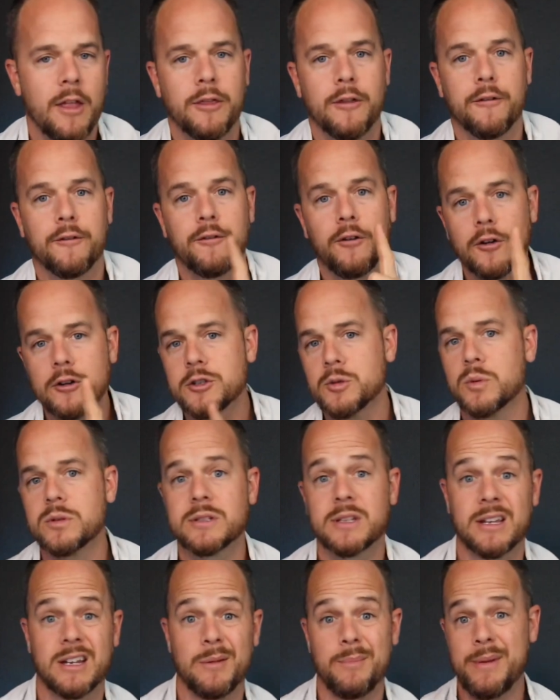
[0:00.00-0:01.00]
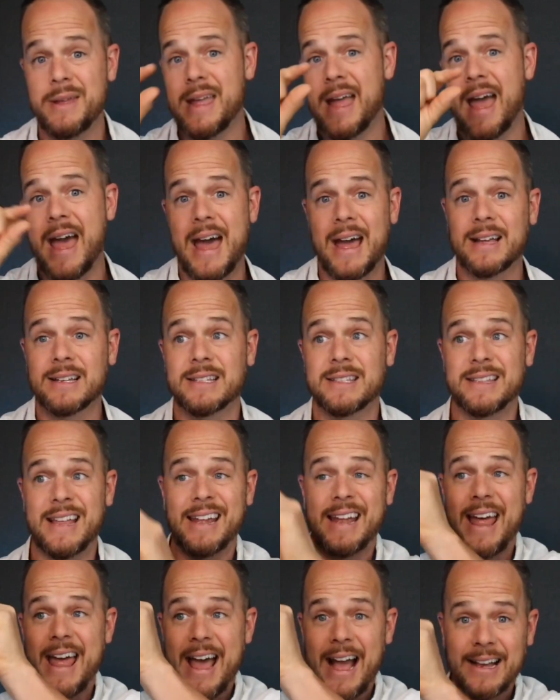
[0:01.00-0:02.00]
The first one's gonna be X.
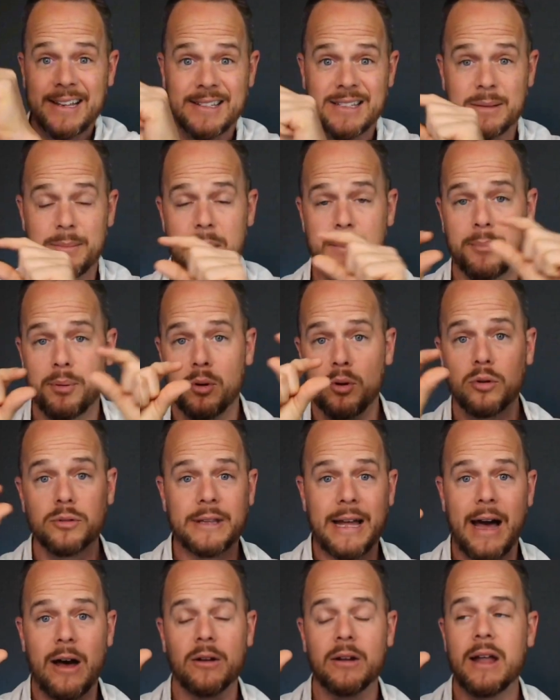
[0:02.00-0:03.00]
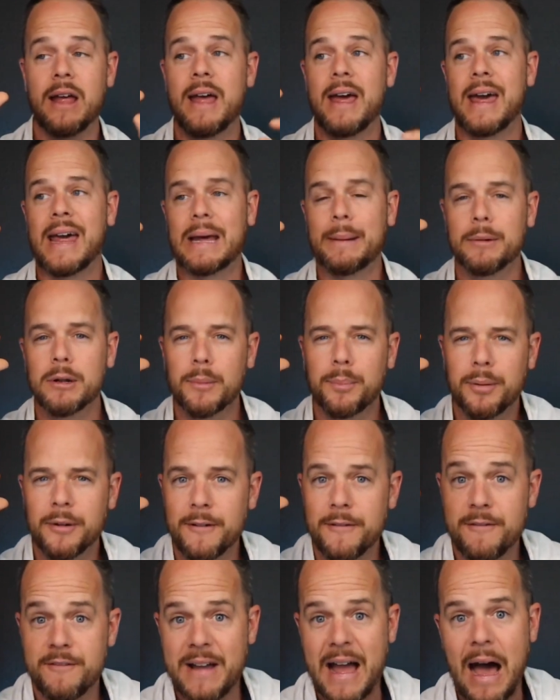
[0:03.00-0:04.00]
That X is gonna be pulled out, and I'm gonna put
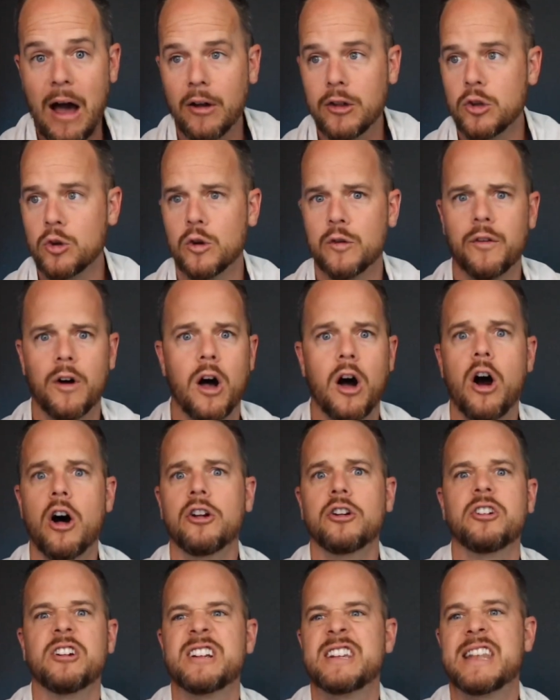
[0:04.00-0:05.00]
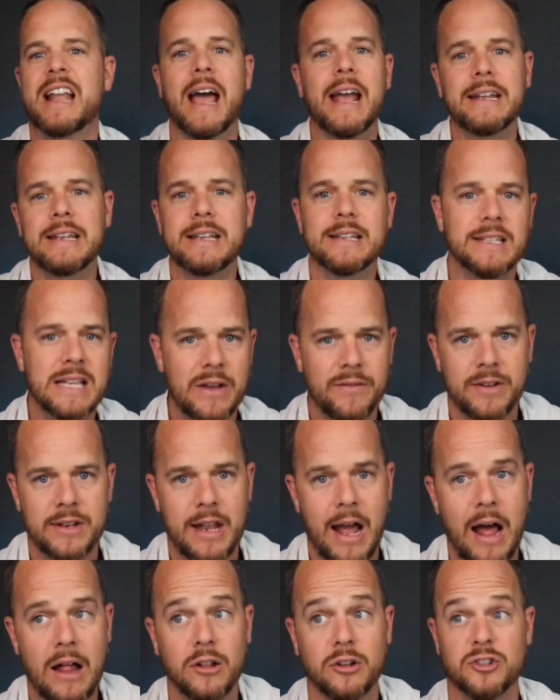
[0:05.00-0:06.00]
a value of
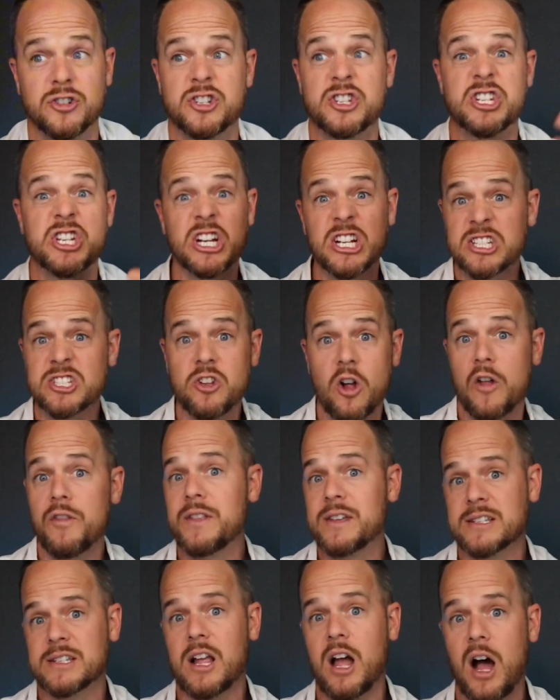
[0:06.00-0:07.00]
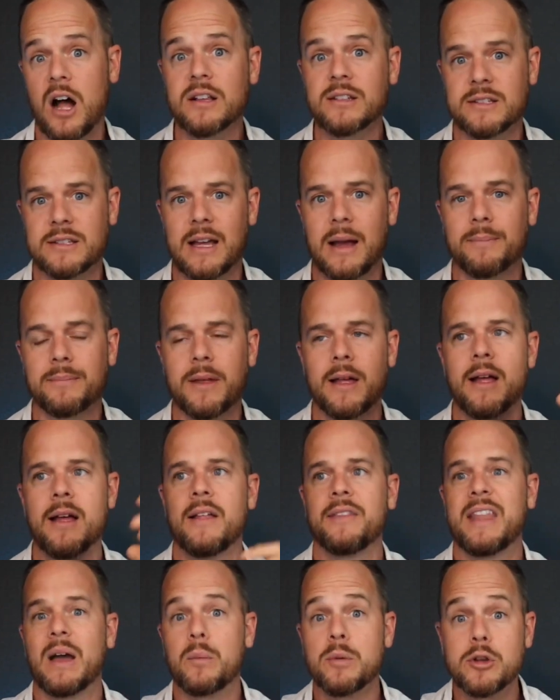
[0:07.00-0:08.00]
$197 just on this concept
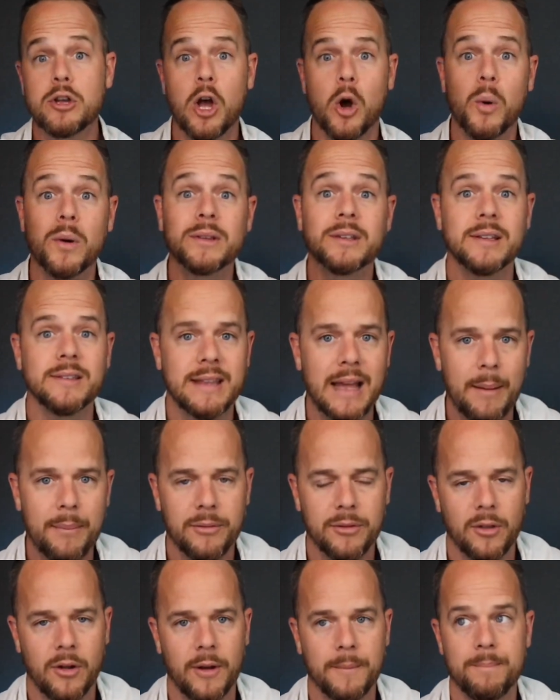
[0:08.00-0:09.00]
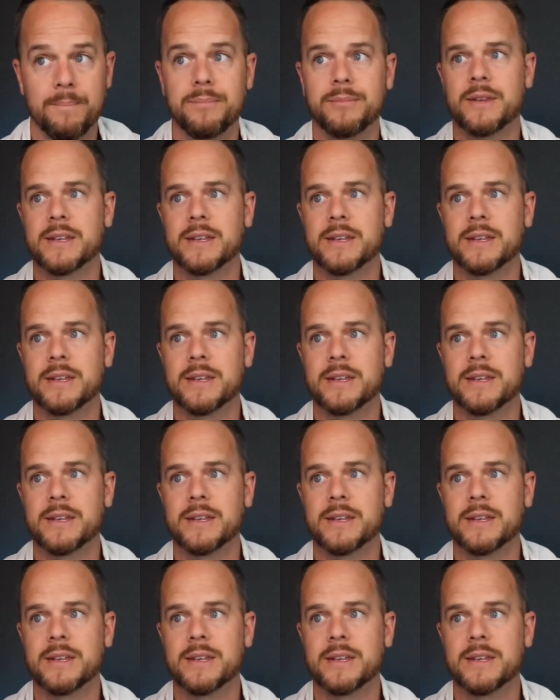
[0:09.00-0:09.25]
that we go into depth on.